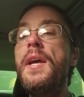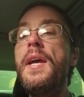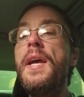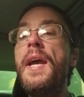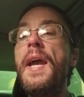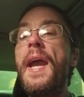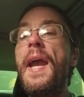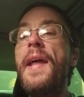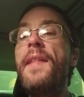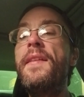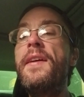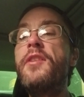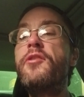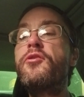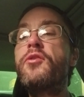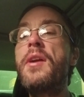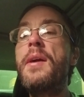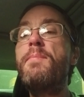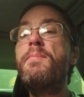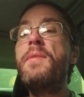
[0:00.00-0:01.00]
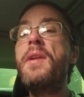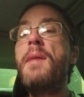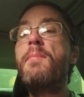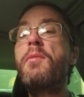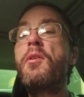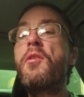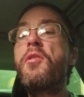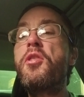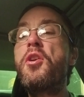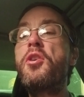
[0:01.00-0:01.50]
And then trip
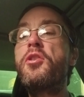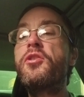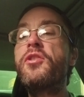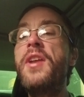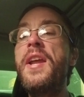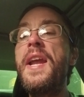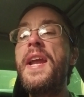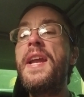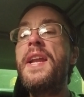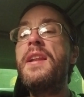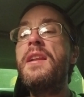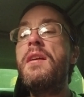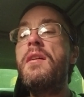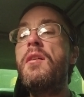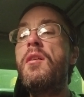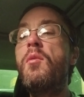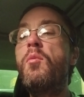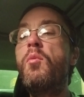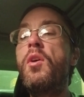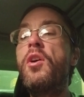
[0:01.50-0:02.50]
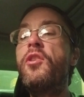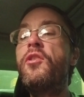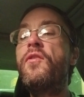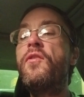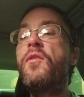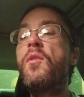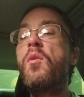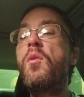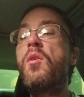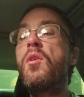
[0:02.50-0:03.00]
number 13 was
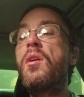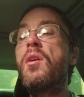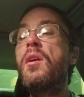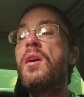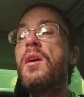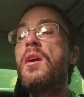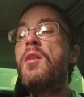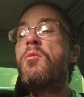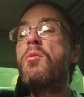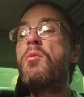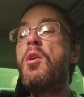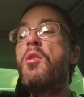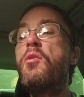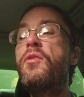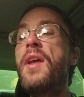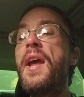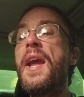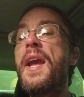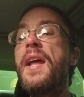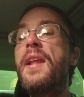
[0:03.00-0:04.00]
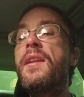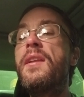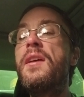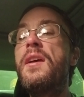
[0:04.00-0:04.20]
for Roseanne.